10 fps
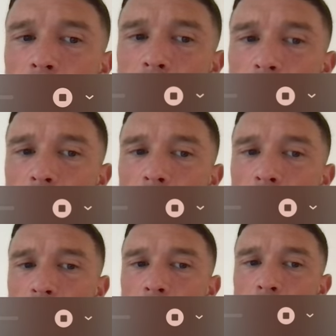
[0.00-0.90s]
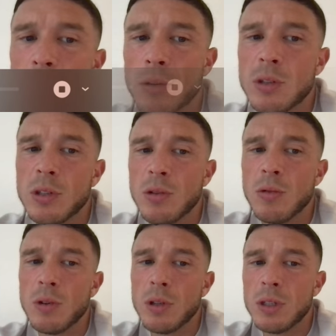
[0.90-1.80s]
this is going to
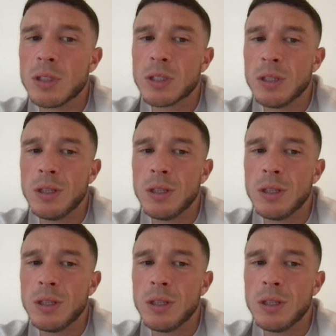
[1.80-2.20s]
is